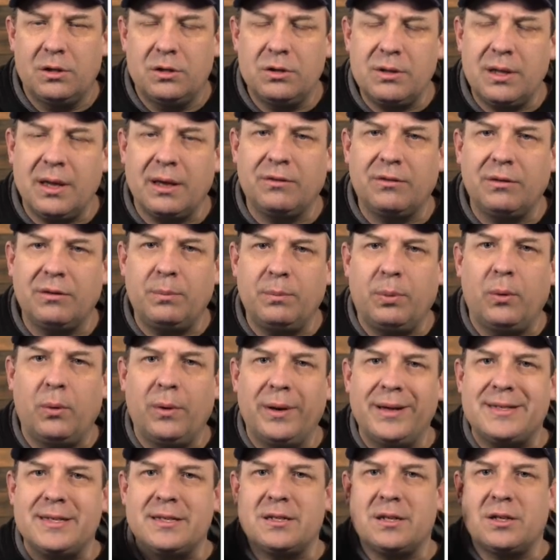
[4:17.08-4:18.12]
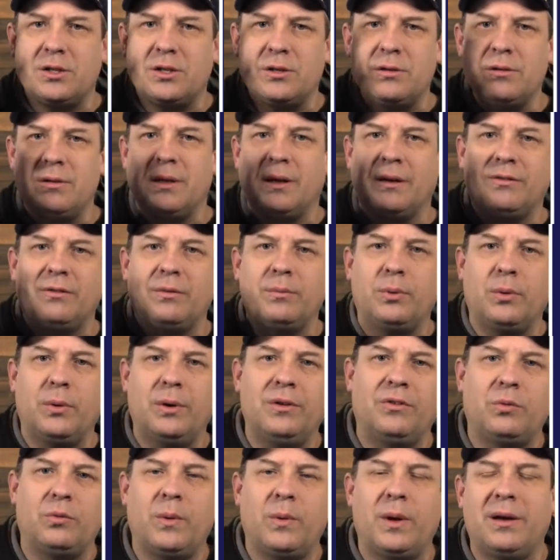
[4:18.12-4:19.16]
2,000 points is a 2,000
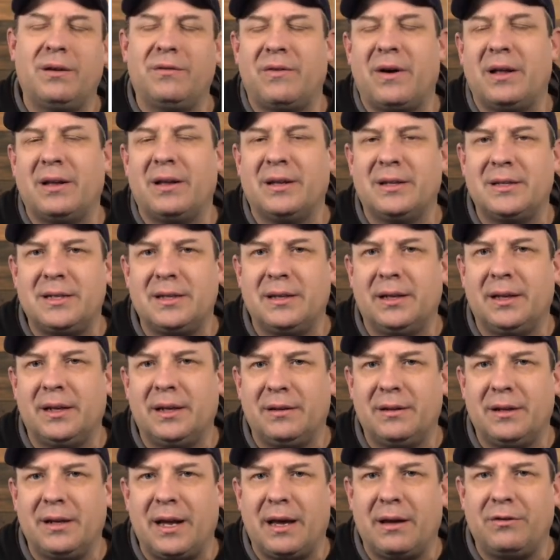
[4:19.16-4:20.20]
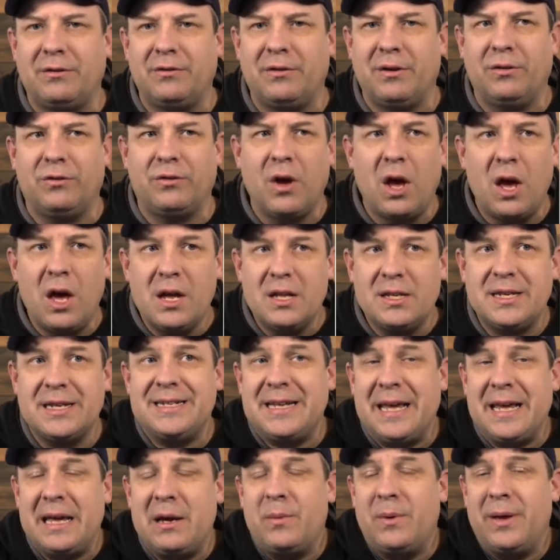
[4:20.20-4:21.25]
point swing in volatility on the Dow Jones.
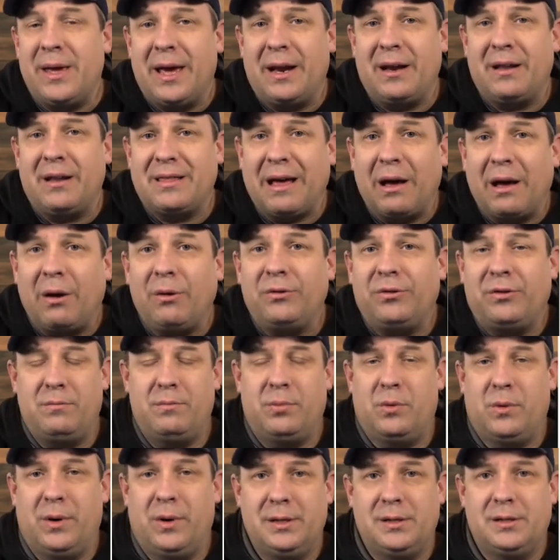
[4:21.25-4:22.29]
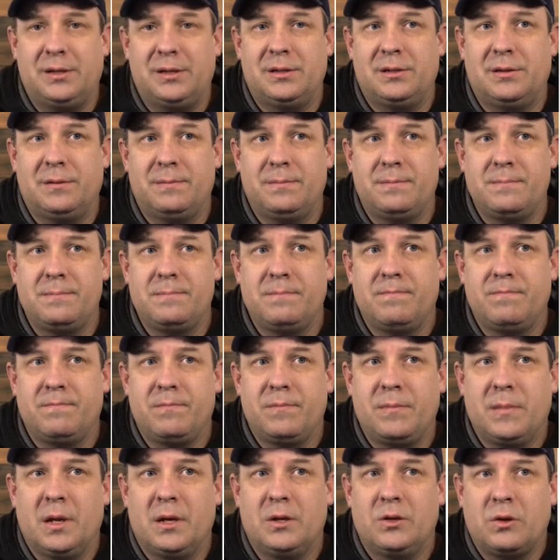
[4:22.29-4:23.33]
Today we had 1,000 points.
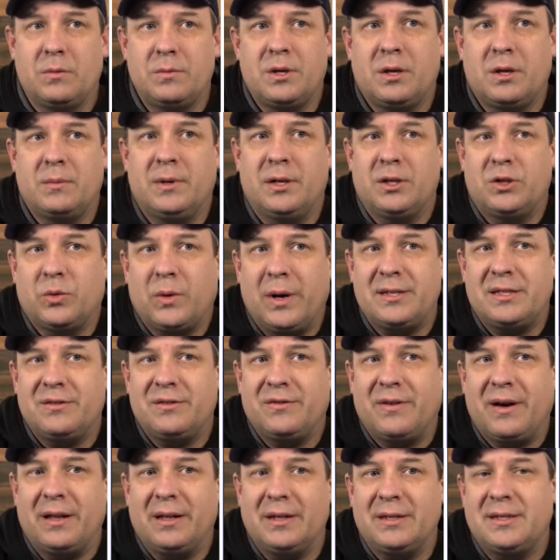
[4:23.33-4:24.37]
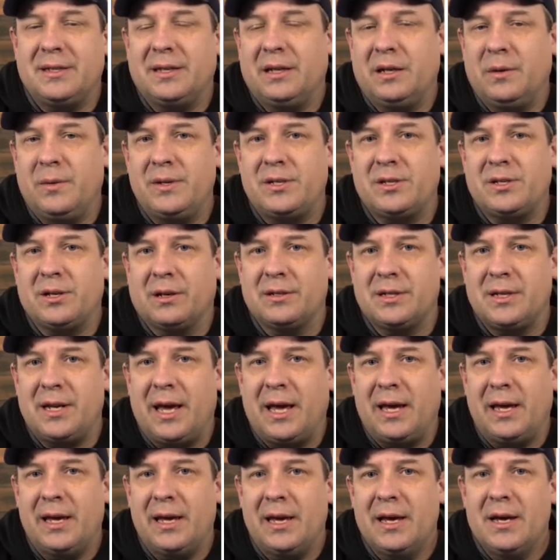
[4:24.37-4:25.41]
So I'm talking about twice the volatility we saw
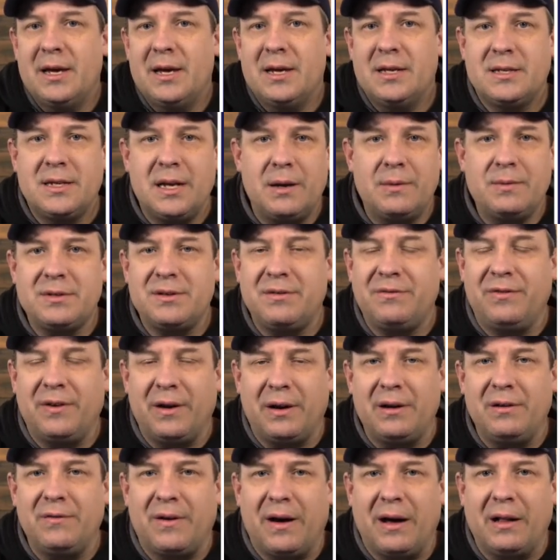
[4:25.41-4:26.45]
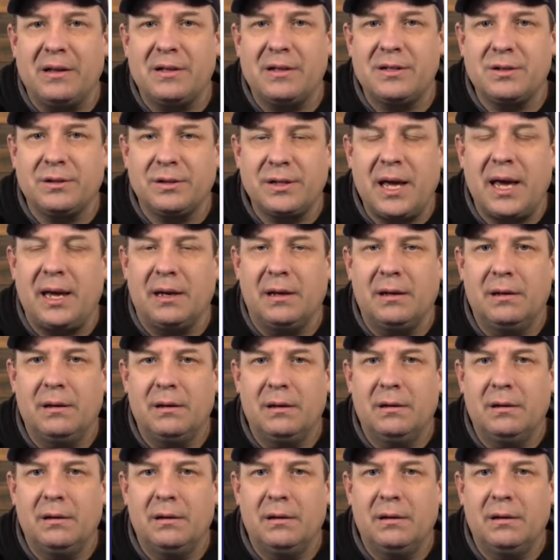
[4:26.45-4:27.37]
today. Today was a very volatile day.